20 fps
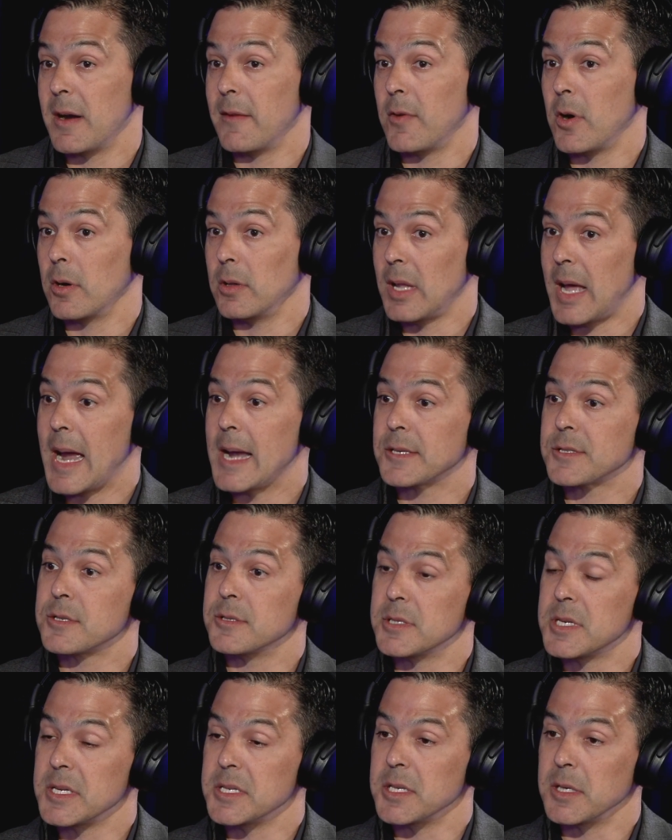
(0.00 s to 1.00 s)
out of our last
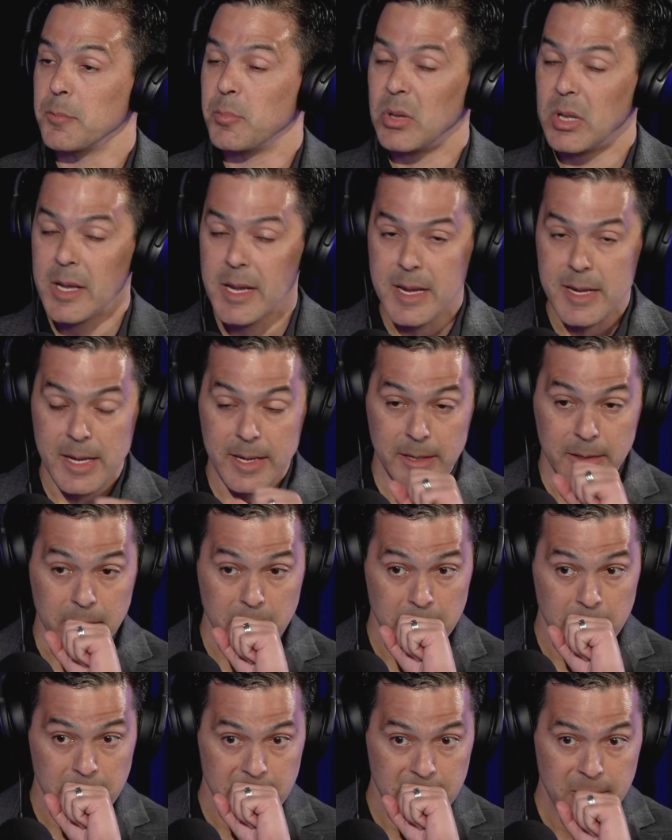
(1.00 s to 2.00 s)
strategic plan
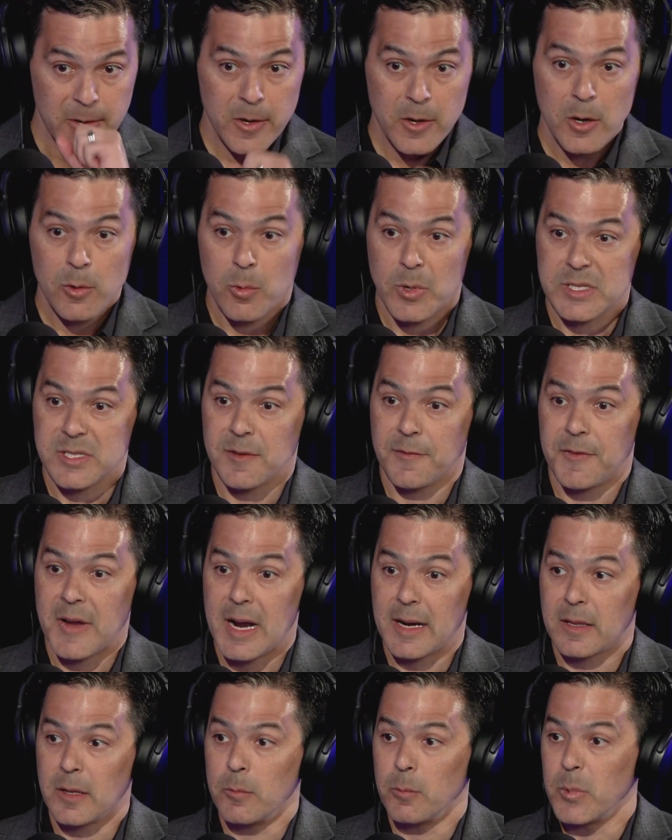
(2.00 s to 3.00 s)
was the
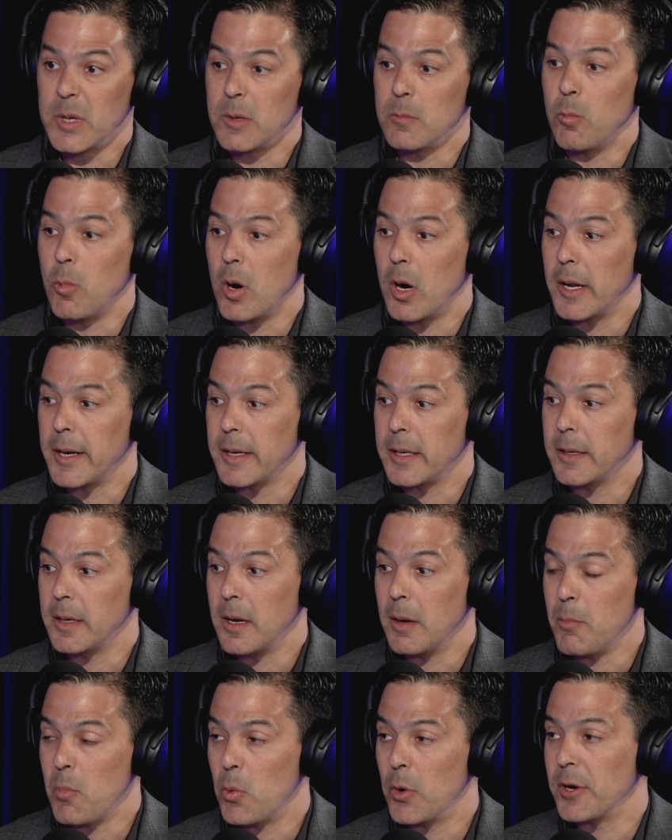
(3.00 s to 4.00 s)
fact that we wanted
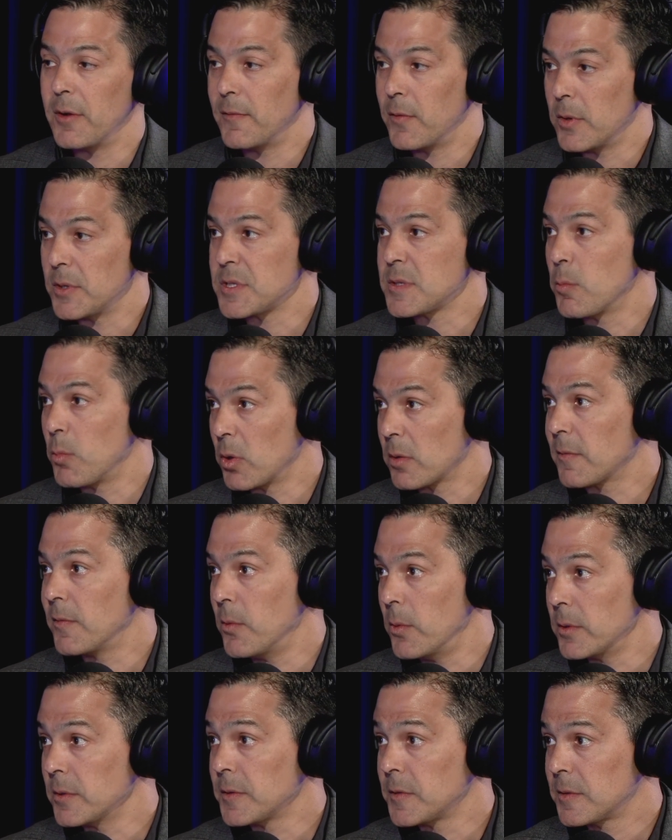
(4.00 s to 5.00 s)
a more diverse
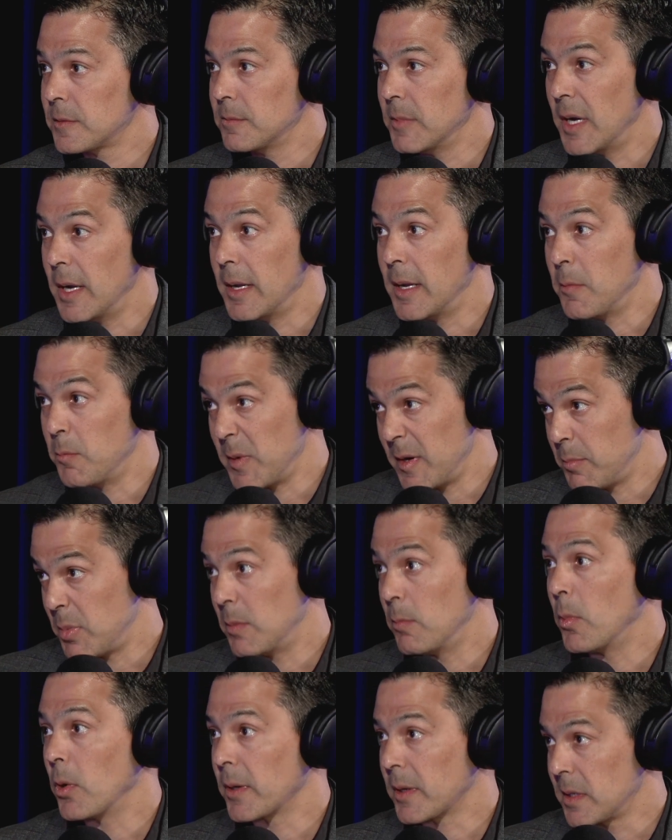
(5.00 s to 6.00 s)
workforce. And we've
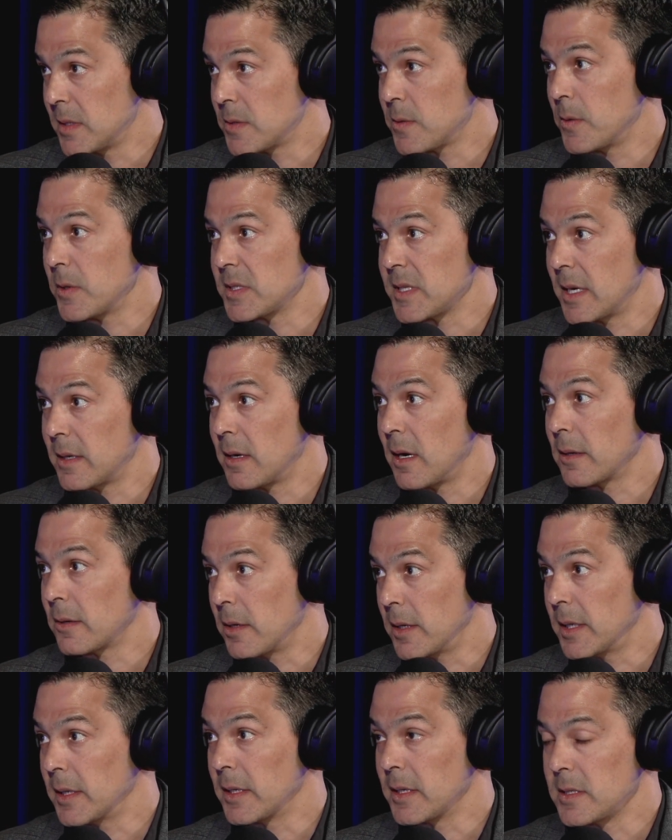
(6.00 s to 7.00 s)
been working towards that.
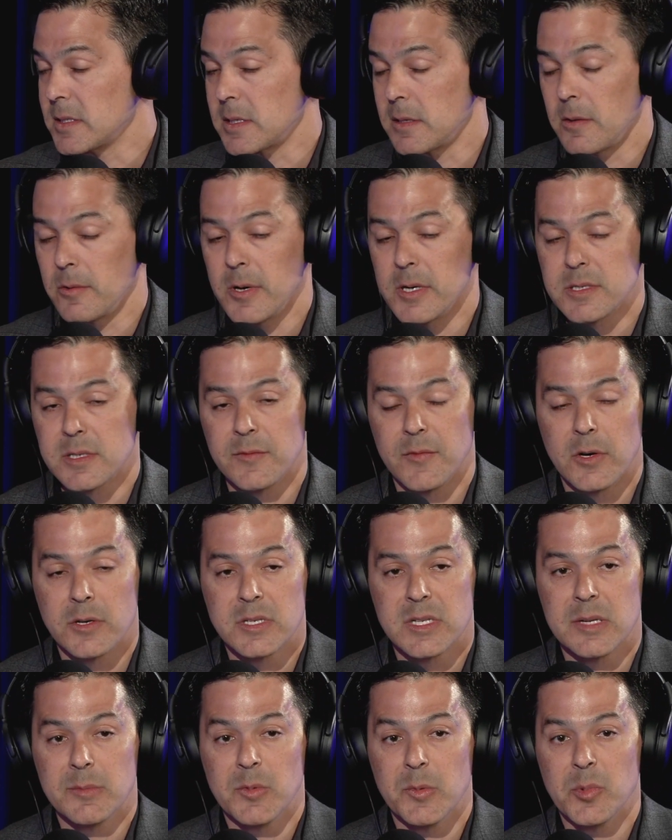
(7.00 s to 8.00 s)
Dr. Higgins and the rest of our
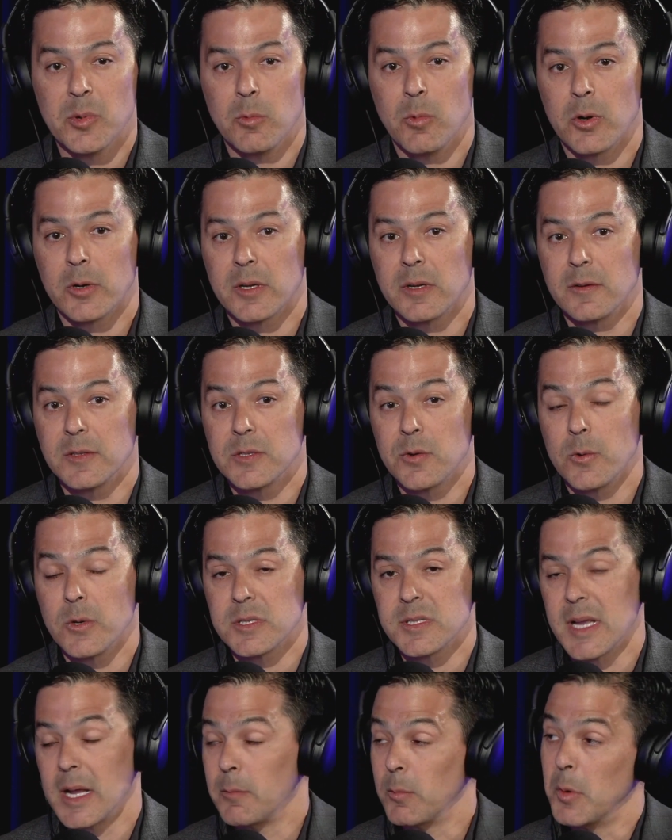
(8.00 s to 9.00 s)
team have been working
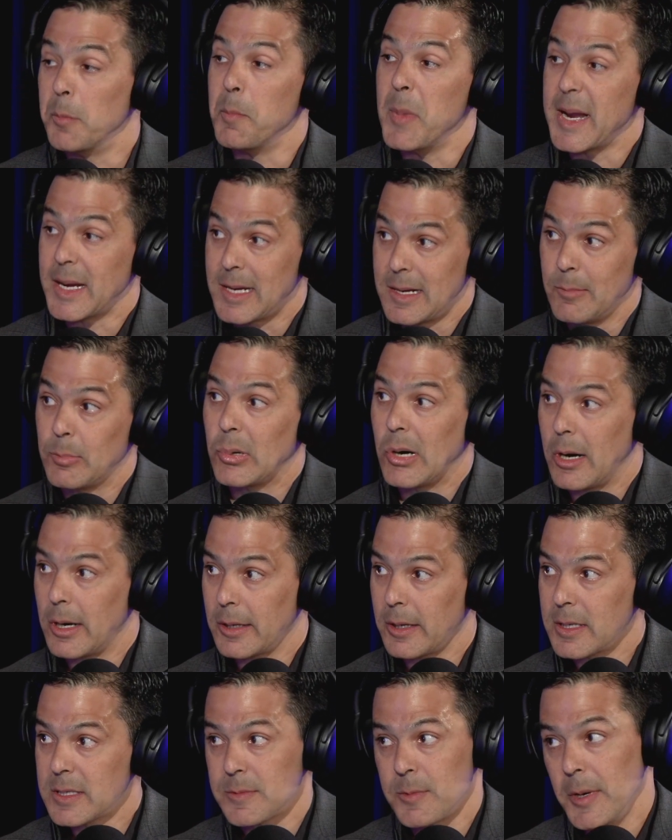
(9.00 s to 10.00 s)
towards that, and we're making
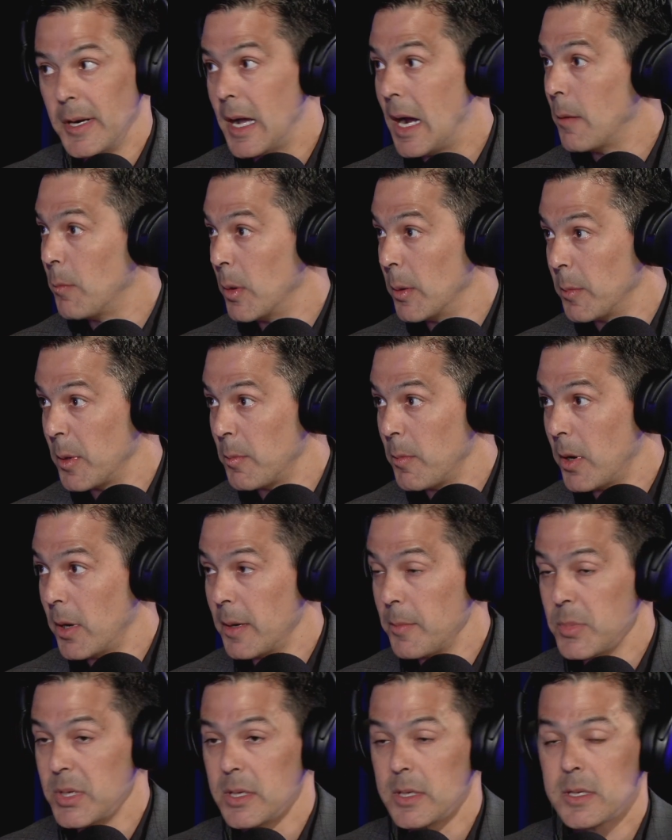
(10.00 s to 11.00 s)
progress. We're not where we
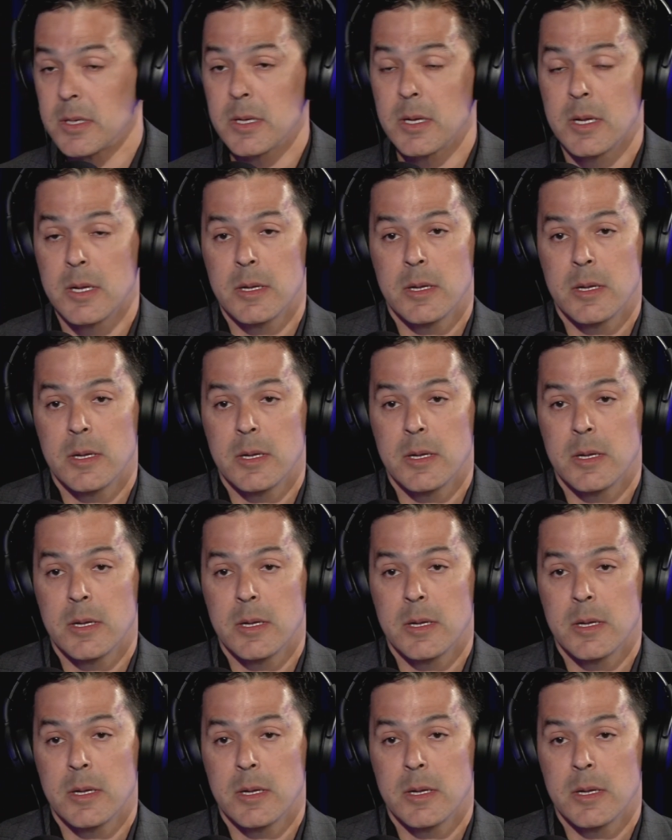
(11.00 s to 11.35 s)
want to be.